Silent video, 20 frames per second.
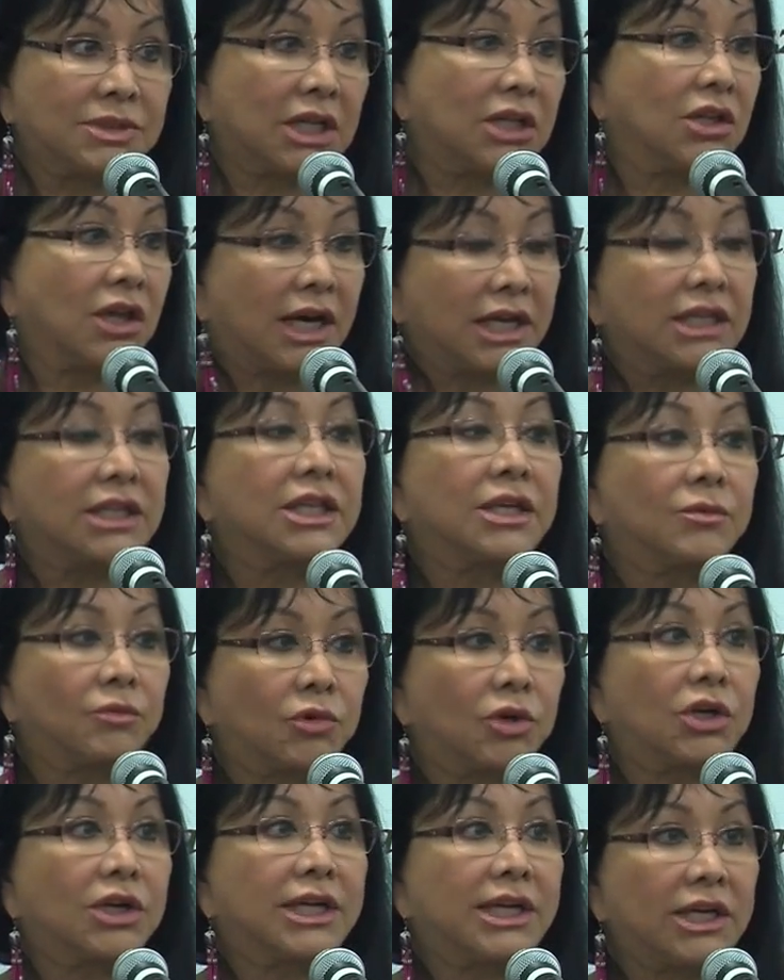A lot of them
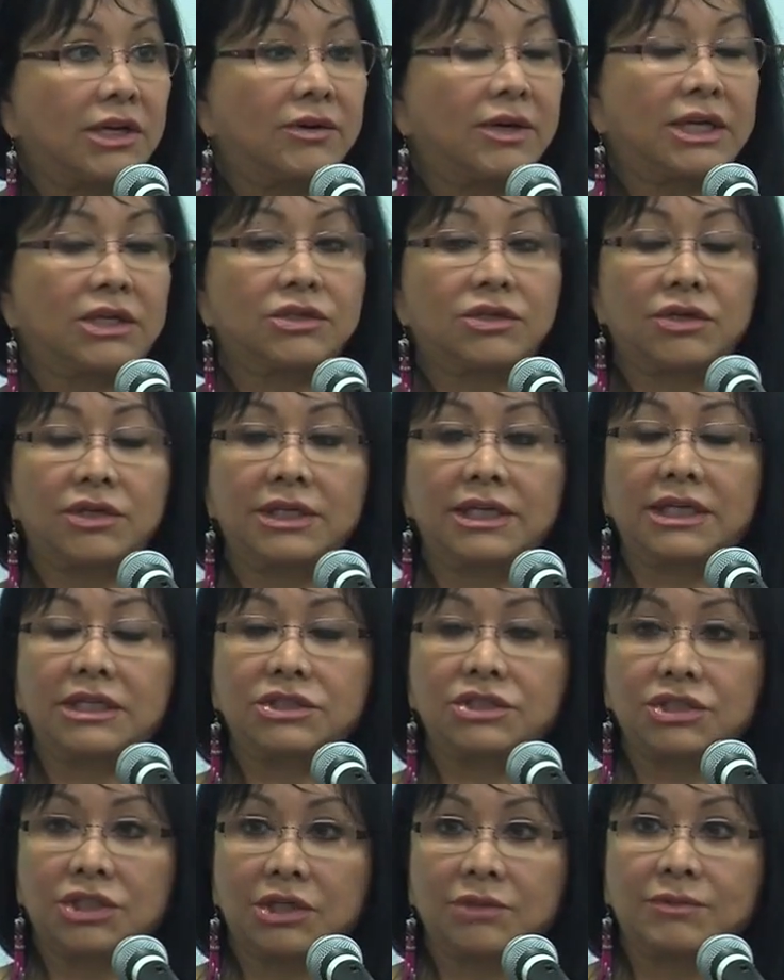were here at
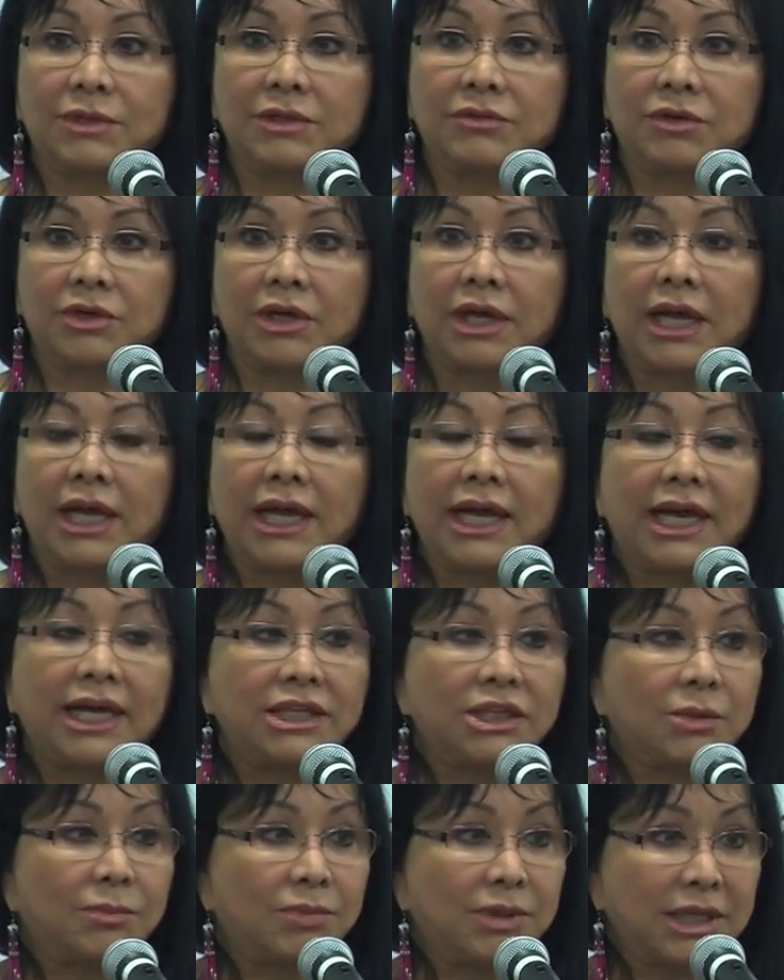Conexion. We
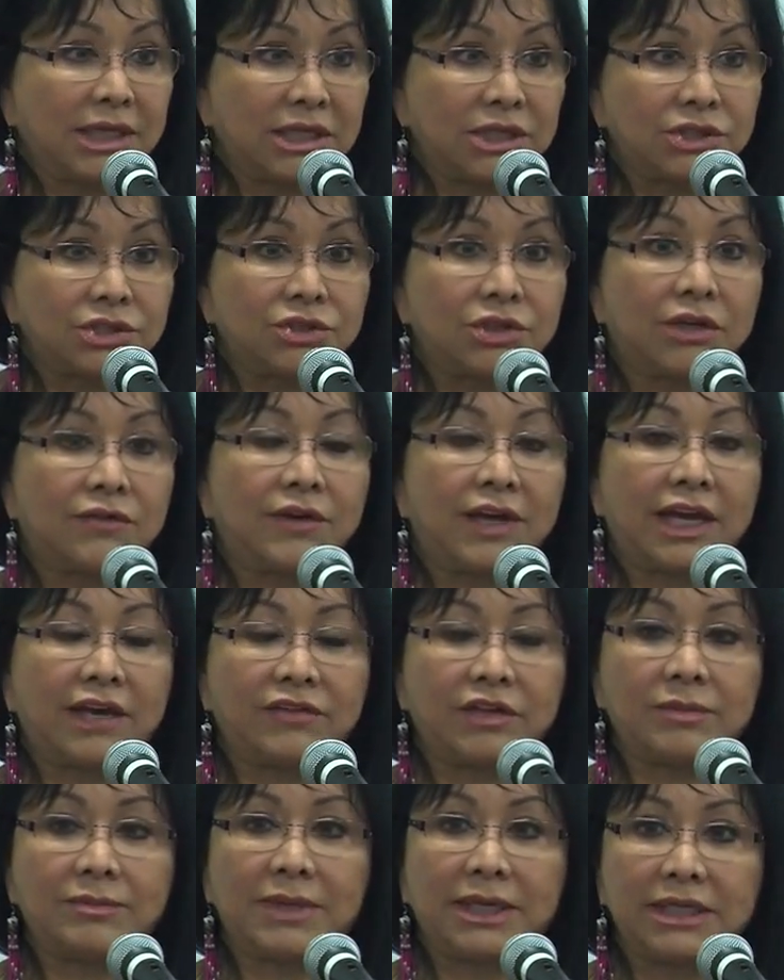had the pleasure of
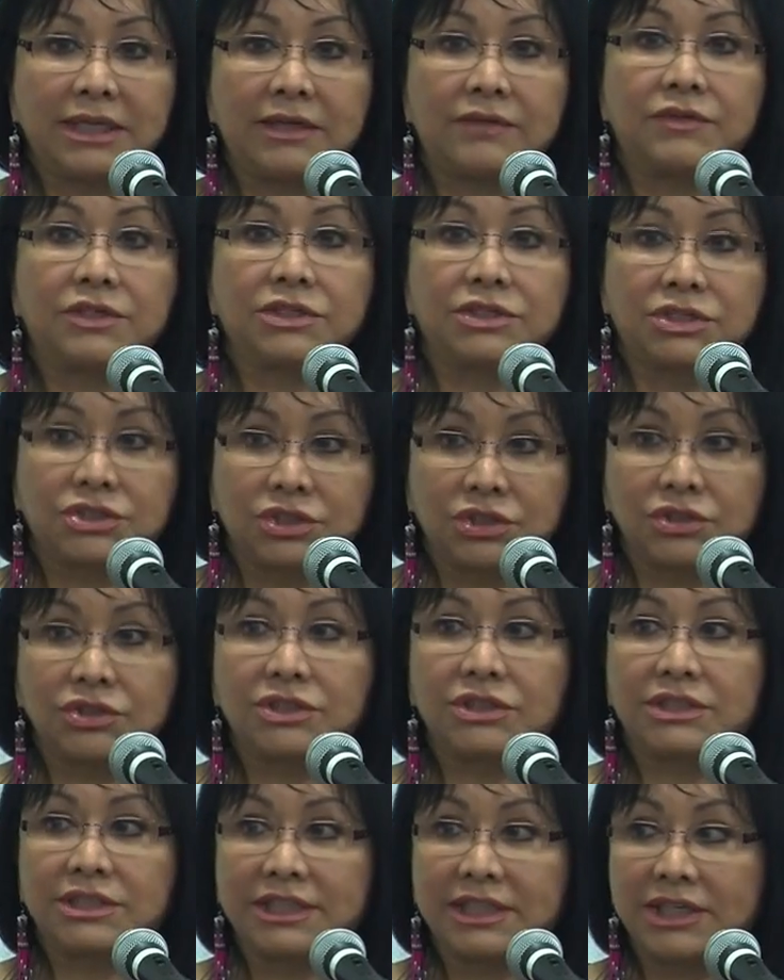having many of the
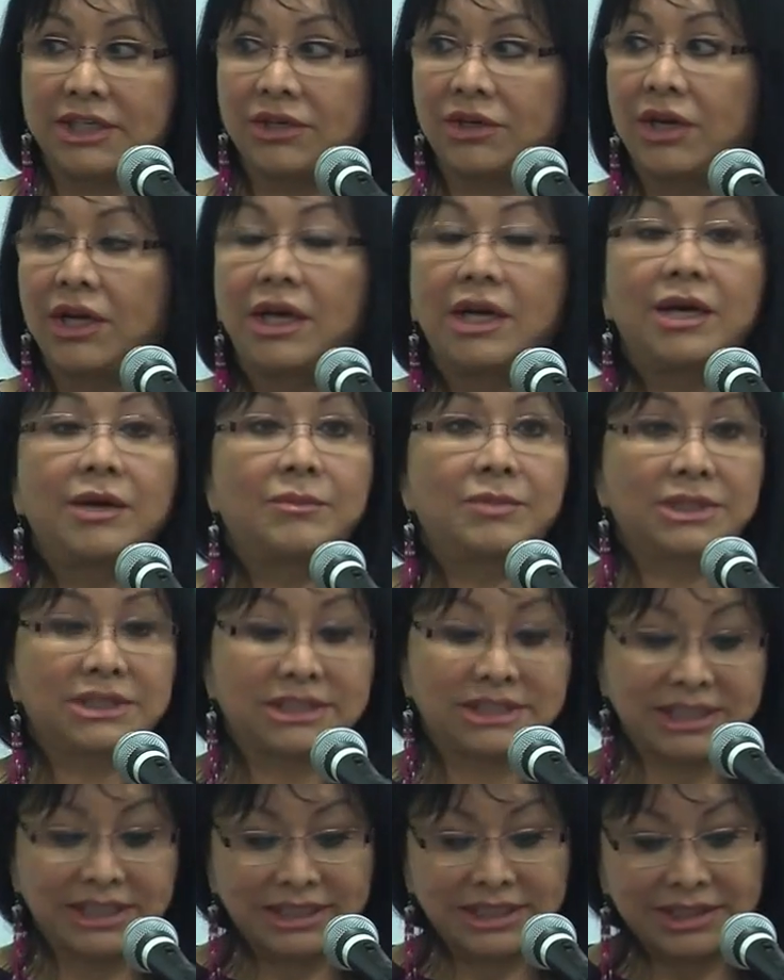students here, but
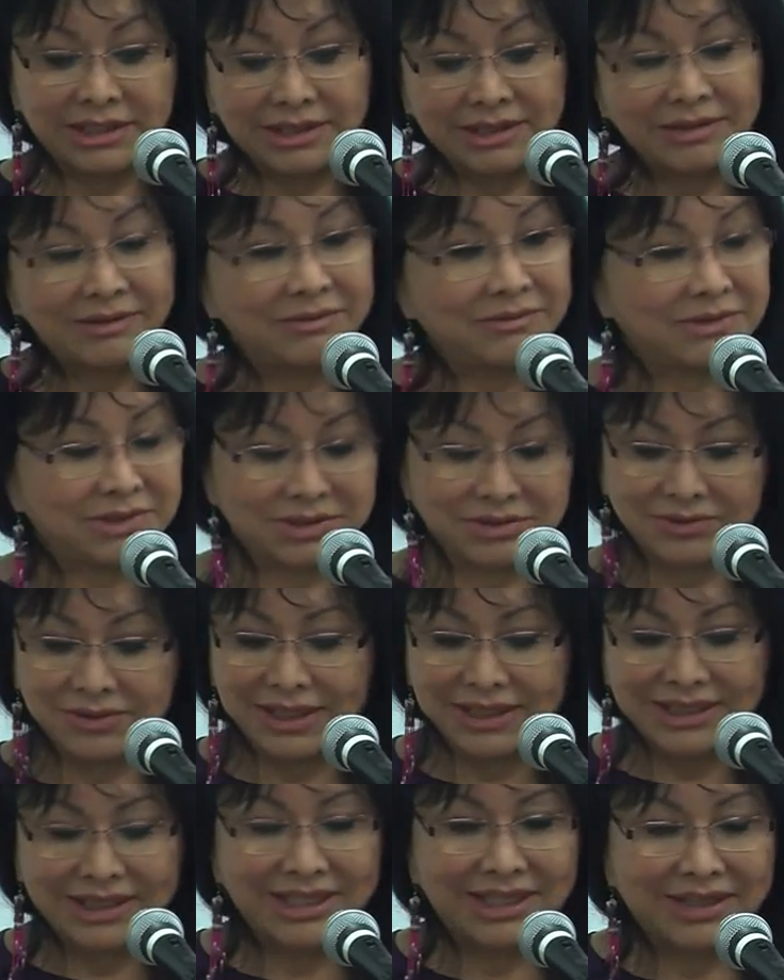Cindy was
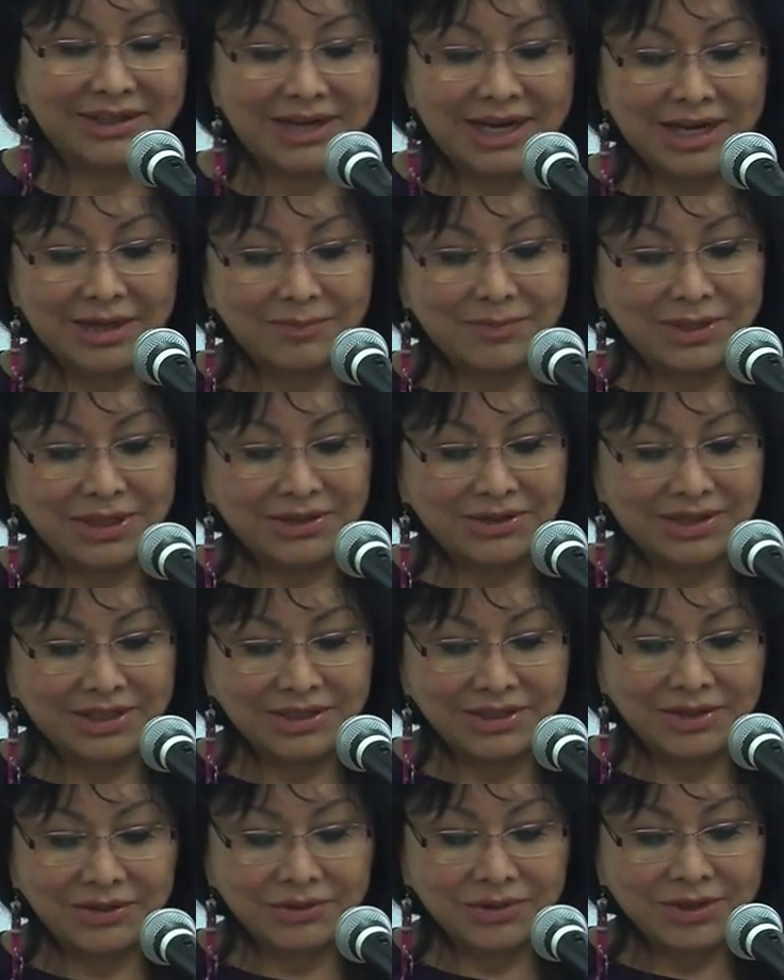right there helping our
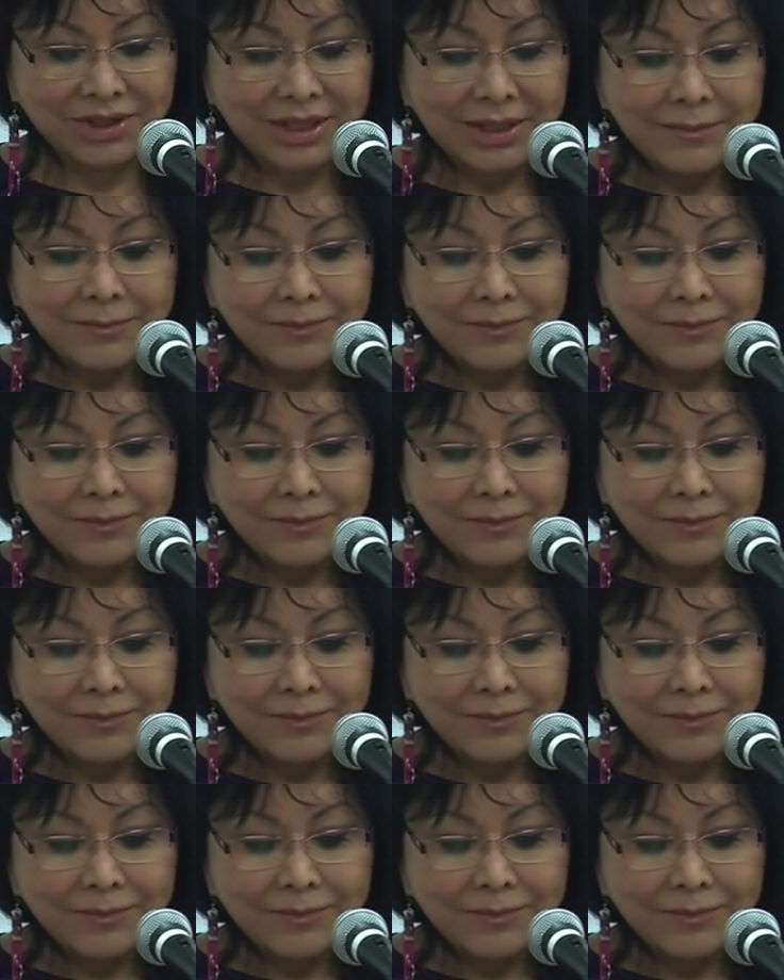youth.